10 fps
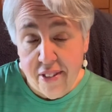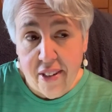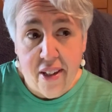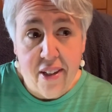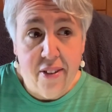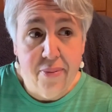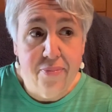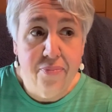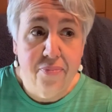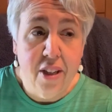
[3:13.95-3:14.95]
Um,
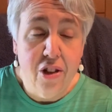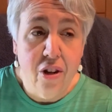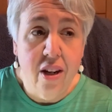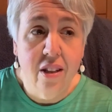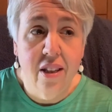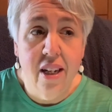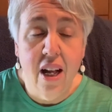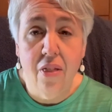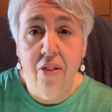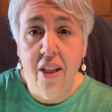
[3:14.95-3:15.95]
I try to clean
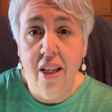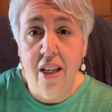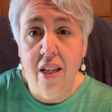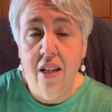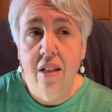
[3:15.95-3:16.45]
out the